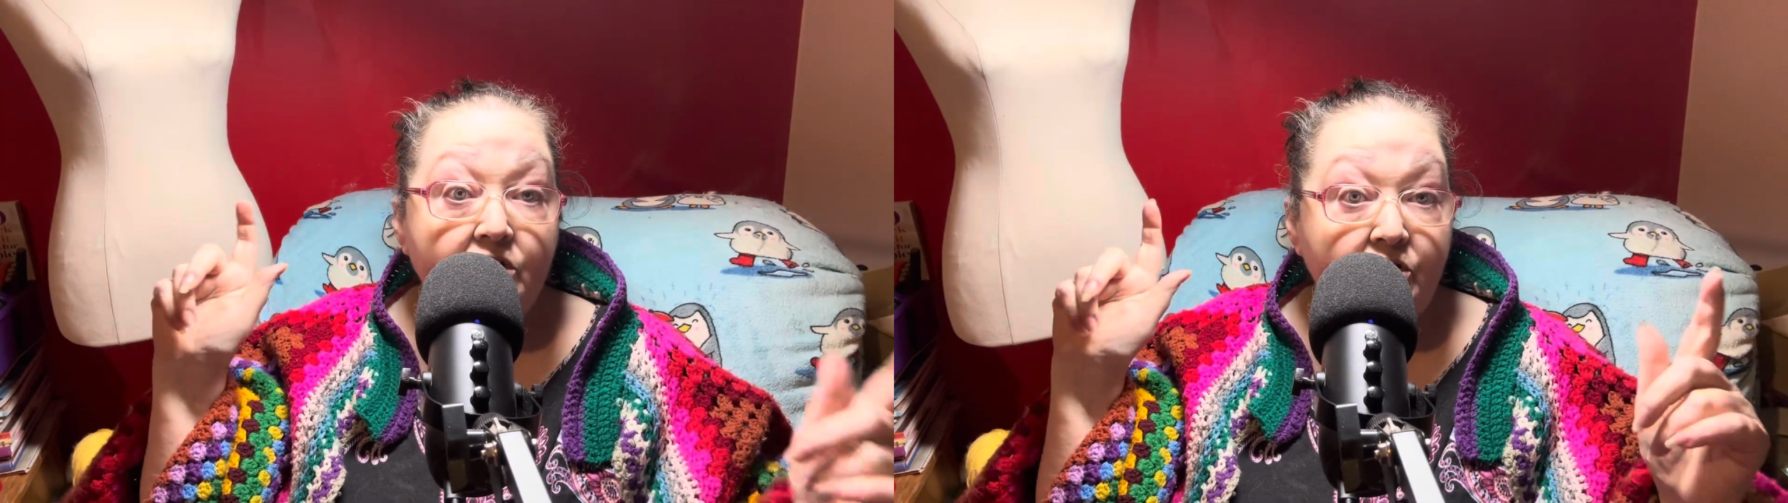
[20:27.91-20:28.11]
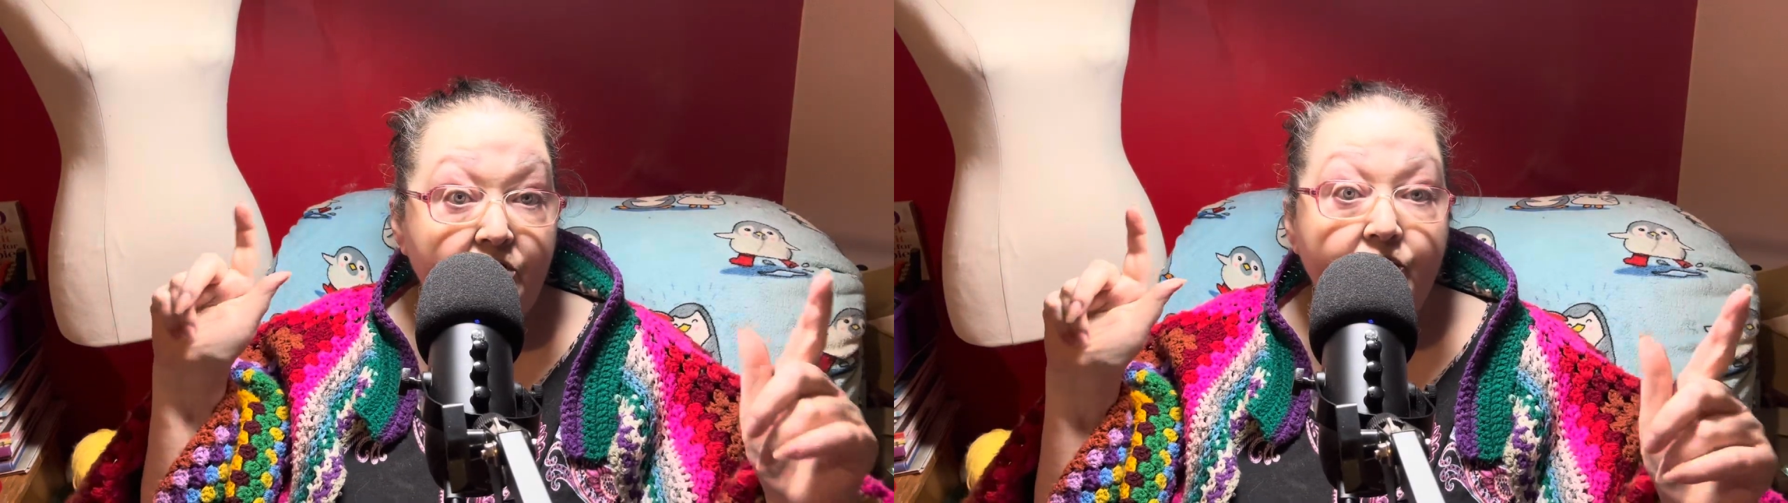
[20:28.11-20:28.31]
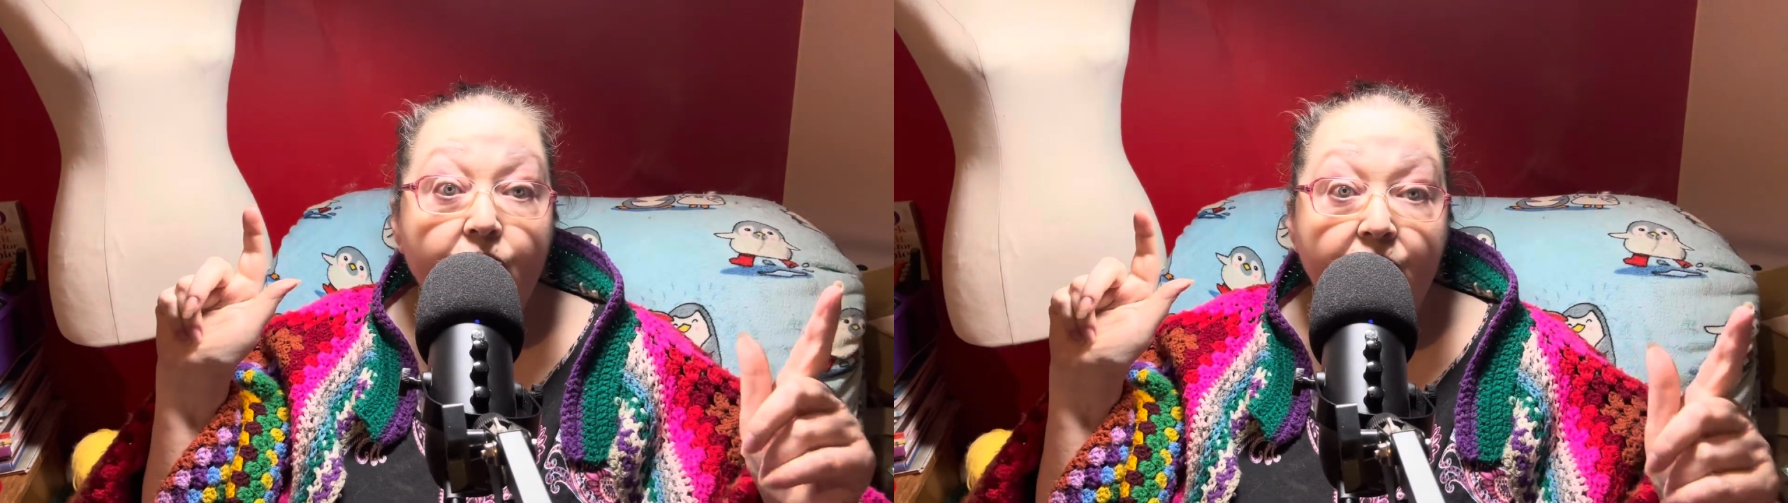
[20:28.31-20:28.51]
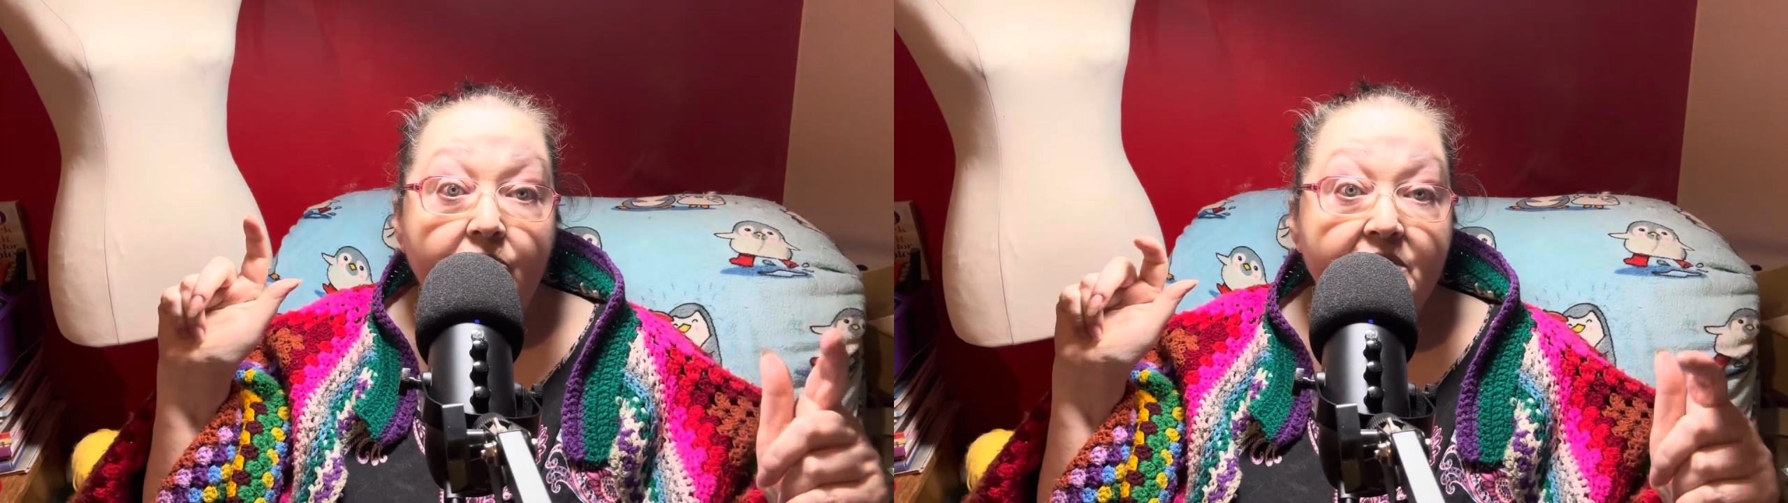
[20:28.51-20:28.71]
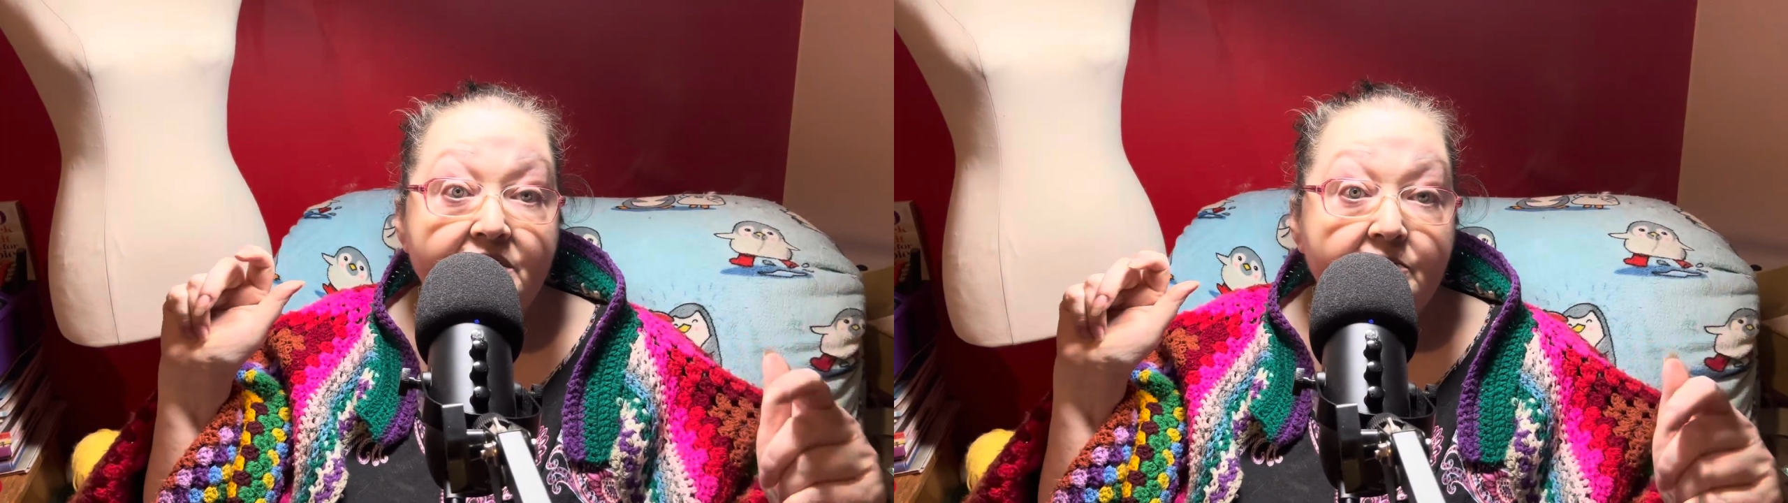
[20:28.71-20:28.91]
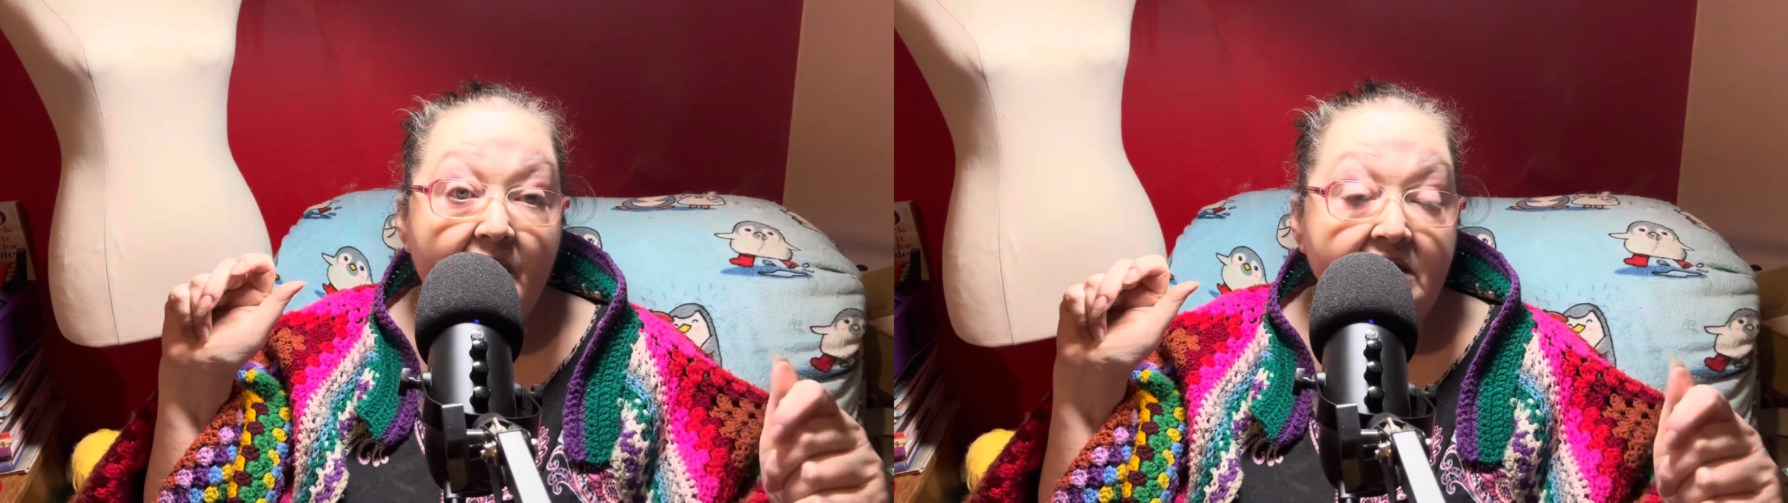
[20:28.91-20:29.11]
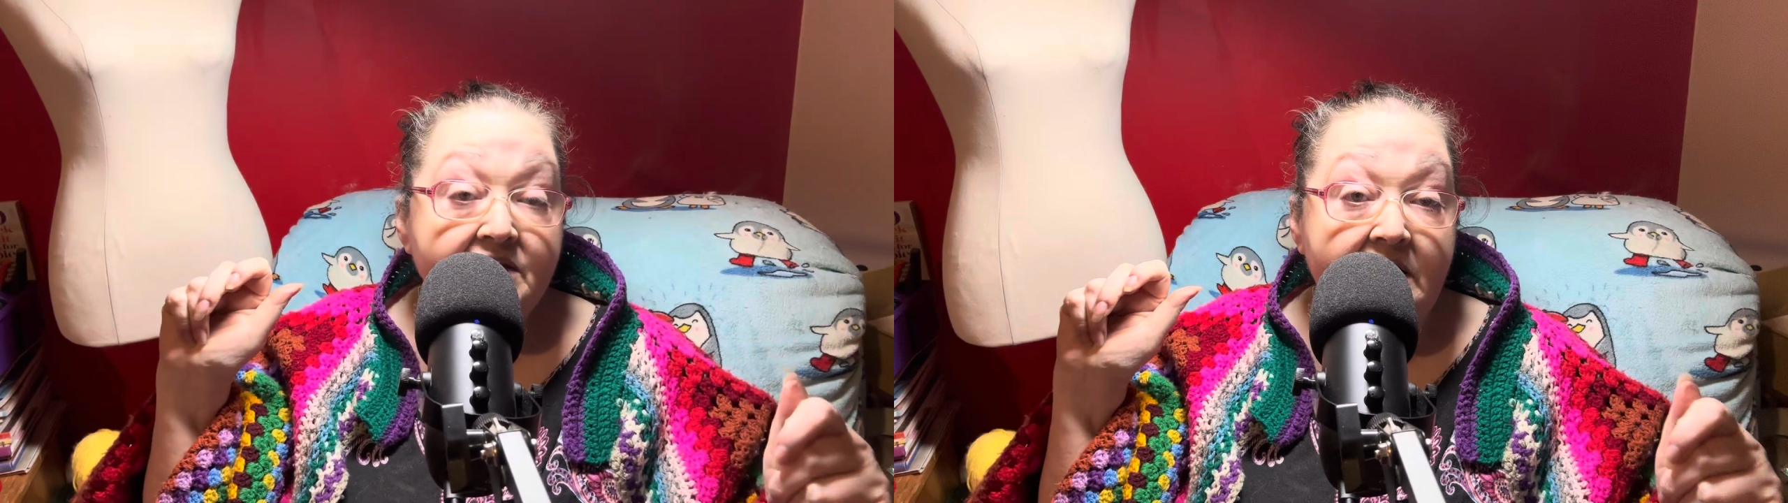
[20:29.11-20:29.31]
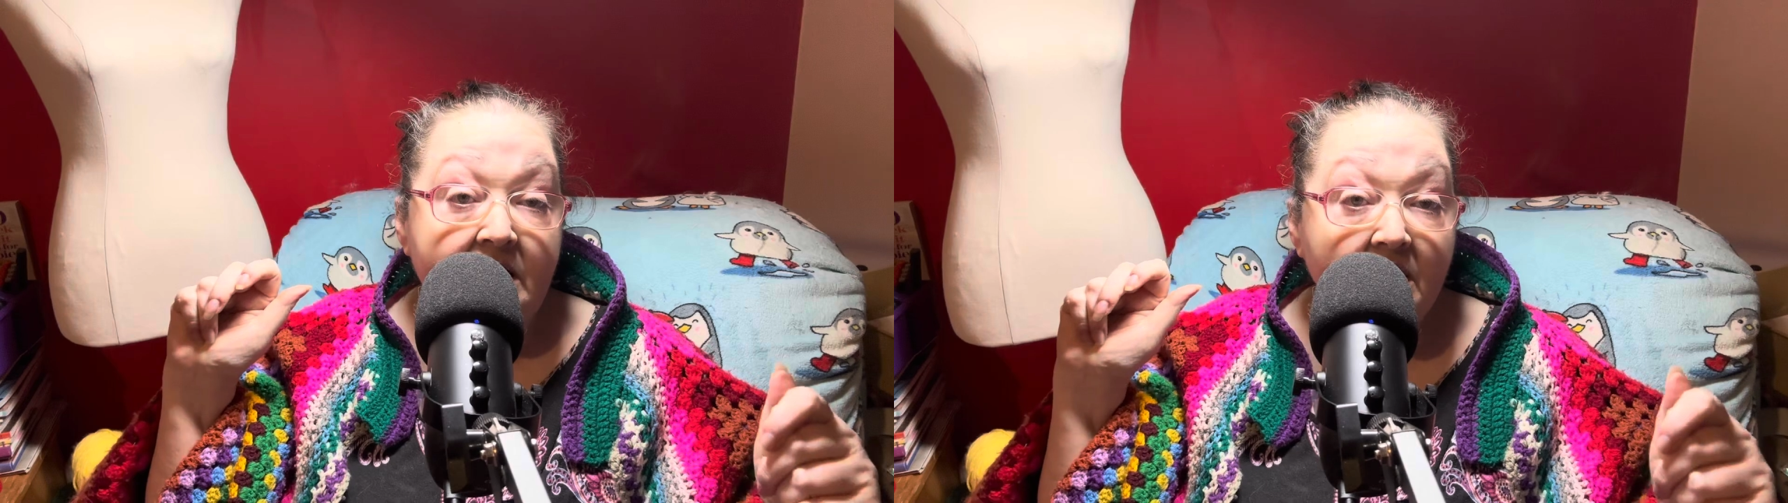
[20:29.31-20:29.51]
You don't want to miss the patterns
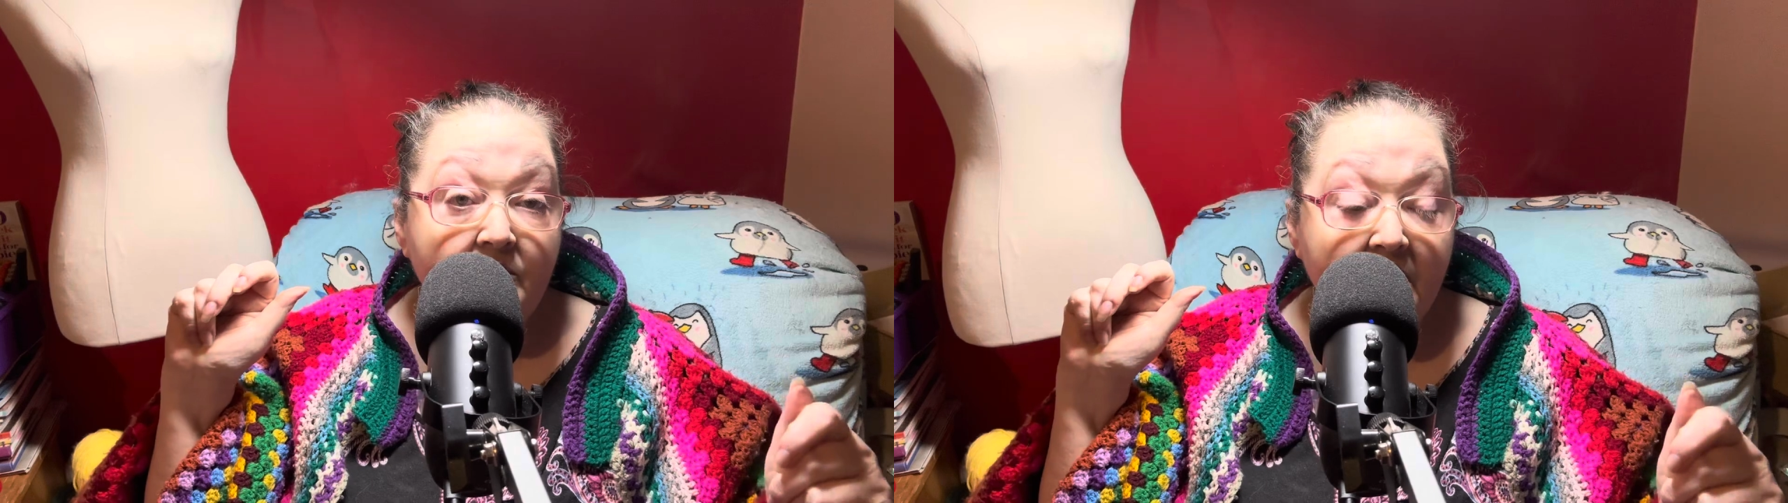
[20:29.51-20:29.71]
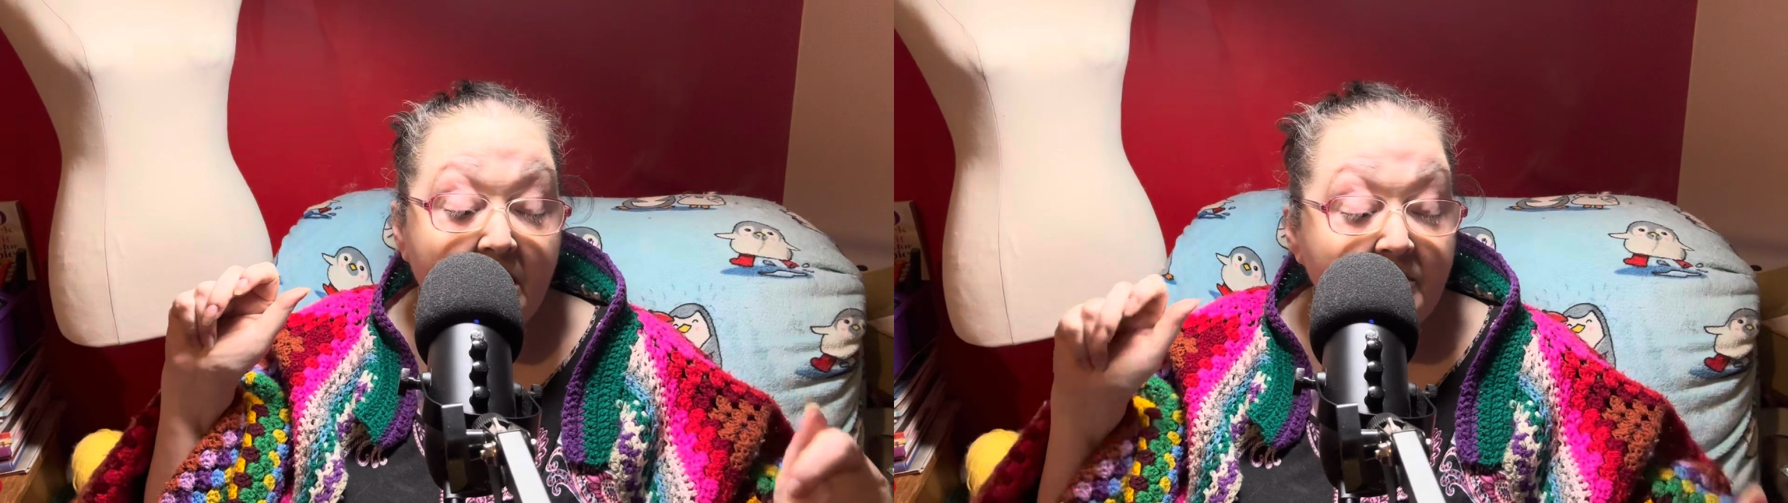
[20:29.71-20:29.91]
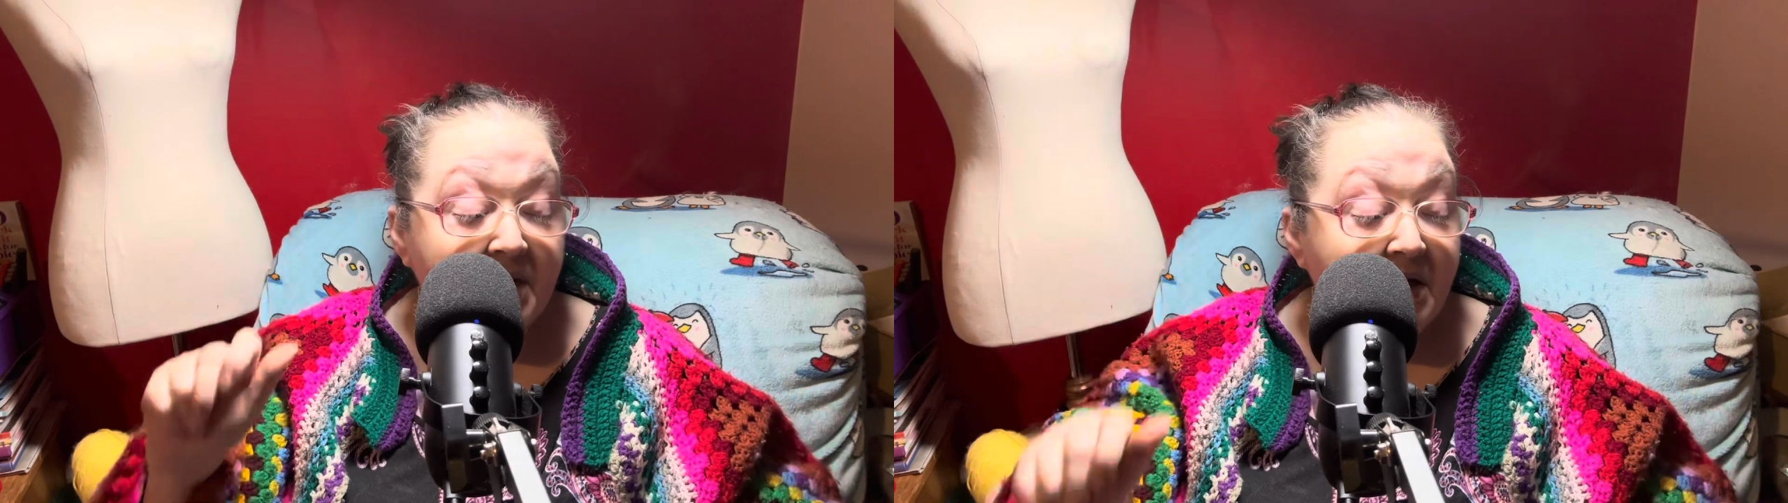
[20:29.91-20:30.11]
that are coming up.